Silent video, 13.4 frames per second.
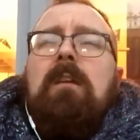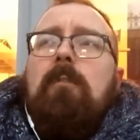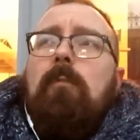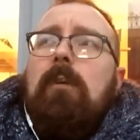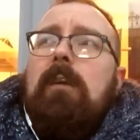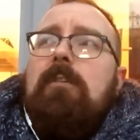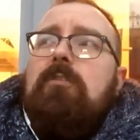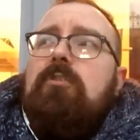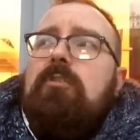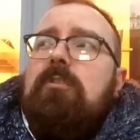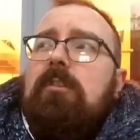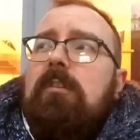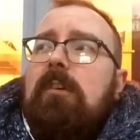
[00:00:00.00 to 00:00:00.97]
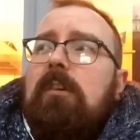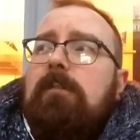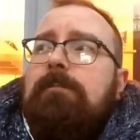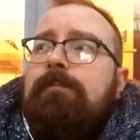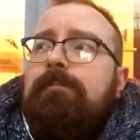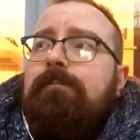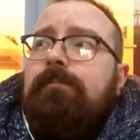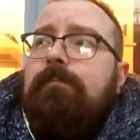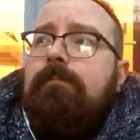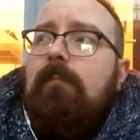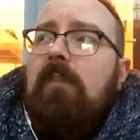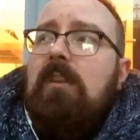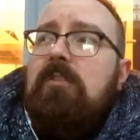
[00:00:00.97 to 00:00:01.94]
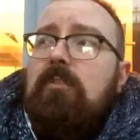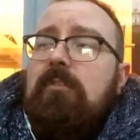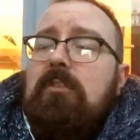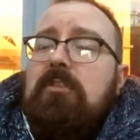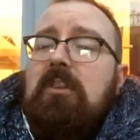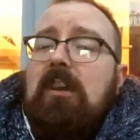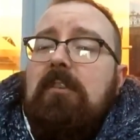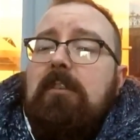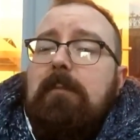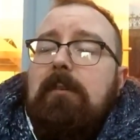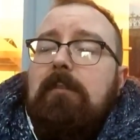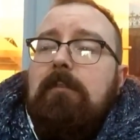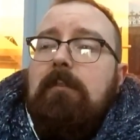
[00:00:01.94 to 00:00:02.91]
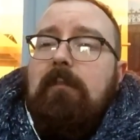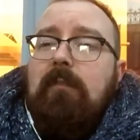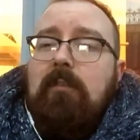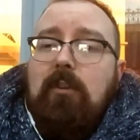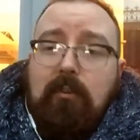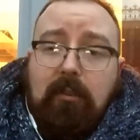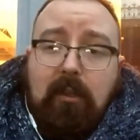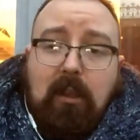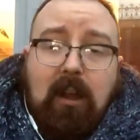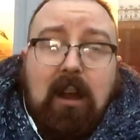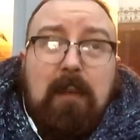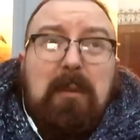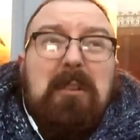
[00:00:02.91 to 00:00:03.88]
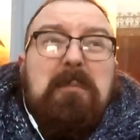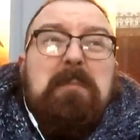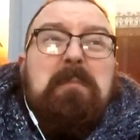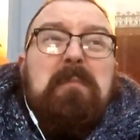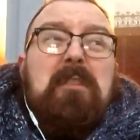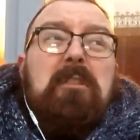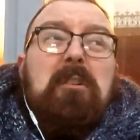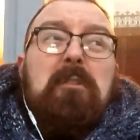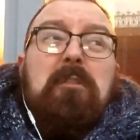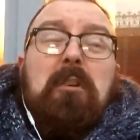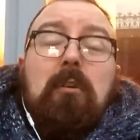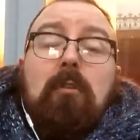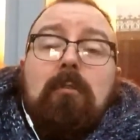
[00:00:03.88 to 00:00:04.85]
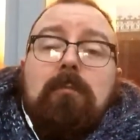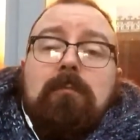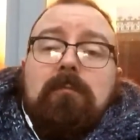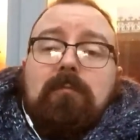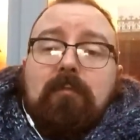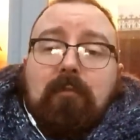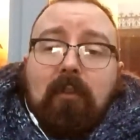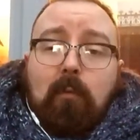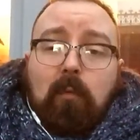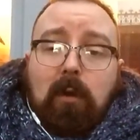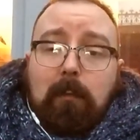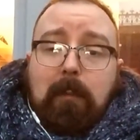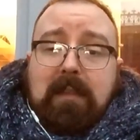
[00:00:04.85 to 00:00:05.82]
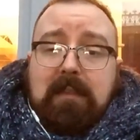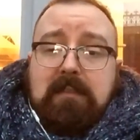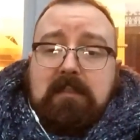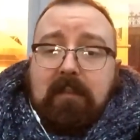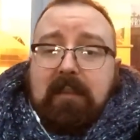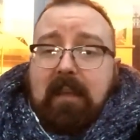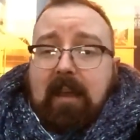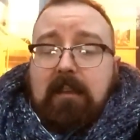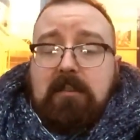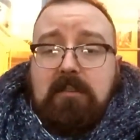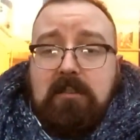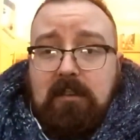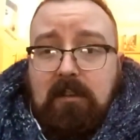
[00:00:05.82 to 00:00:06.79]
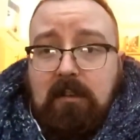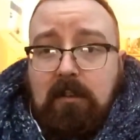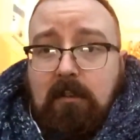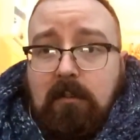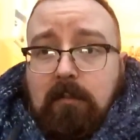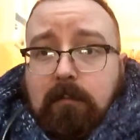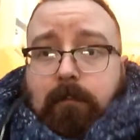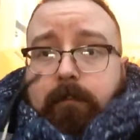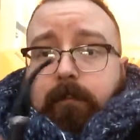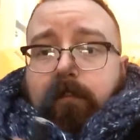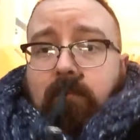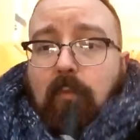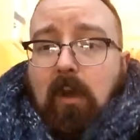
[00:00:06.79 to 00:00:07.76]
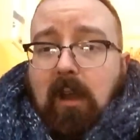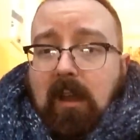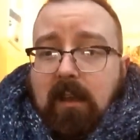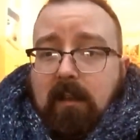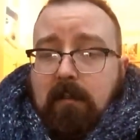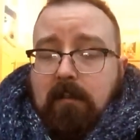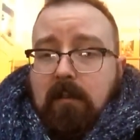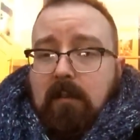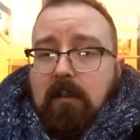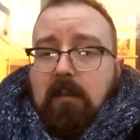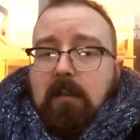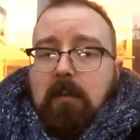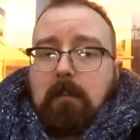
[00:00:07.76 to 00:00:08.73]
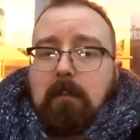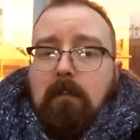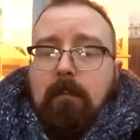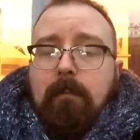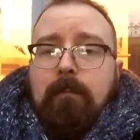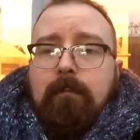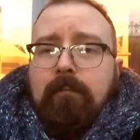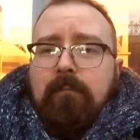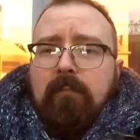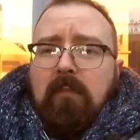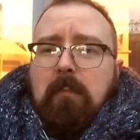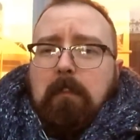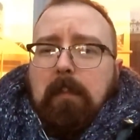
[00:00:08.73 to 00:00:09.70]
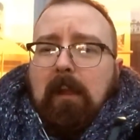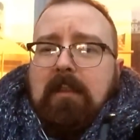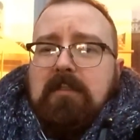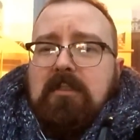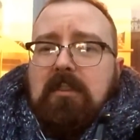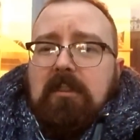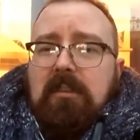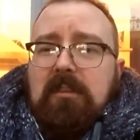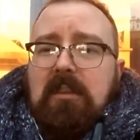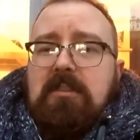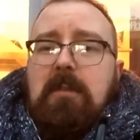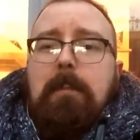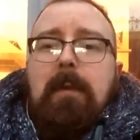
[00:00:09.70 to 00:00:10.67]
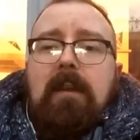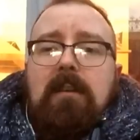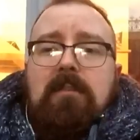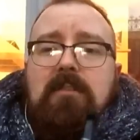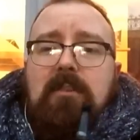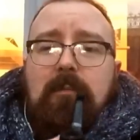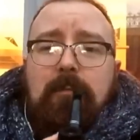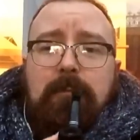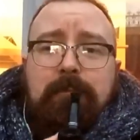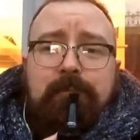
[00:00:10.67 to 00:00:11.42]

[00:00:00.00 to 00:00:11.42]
Which, you know, it's understandable in the current climate. You don't know from one minute to the next where blends are going to disappear too.